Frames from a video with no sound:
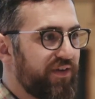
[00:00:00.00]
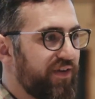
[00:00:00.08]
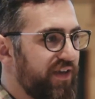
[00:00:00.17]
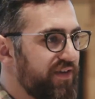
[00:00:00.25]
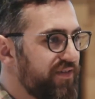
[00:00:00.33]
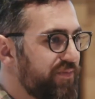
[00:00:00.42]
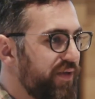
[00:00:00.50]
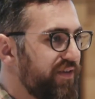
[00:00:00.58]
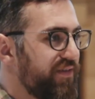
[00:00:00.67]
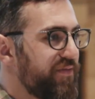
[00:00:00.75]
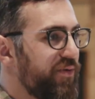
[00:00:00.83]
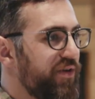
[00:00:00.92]
There are easy
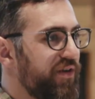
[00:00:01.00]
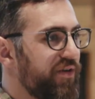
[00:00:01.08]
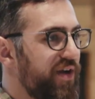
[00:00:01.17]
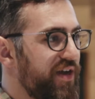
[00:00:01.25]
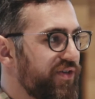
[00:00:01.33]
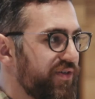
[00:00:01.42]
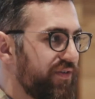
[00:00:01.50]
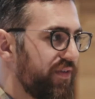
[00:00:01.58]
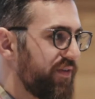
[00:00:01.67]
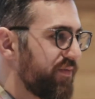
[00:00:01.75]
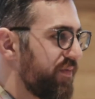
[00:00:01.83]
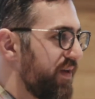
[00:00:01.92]
places to put in garages.
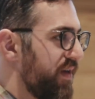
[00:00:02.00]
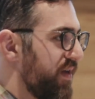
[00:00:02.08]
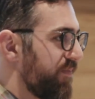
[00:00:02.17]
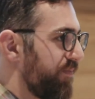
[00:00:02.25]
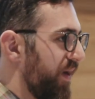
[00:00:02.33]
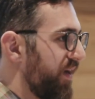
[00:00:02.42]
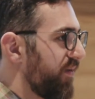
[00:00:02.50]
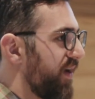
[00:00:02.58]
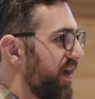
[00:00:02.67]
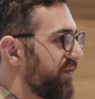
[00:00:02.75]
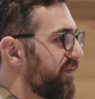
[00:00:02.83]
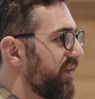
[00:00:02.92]
There's bike
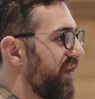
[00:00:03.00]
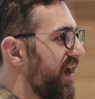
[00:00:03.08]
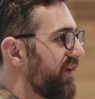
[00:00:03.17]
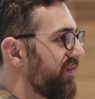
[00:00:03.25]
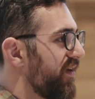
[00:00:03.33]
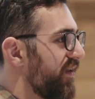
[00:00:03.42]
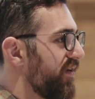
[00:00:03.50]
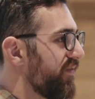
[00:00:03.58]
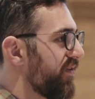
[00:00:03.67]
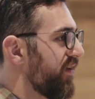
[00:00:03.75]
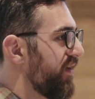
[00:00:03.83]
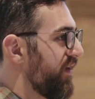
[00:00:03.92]
racks with locks all
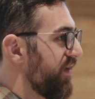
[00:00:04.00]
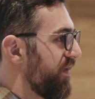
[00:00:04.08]
over.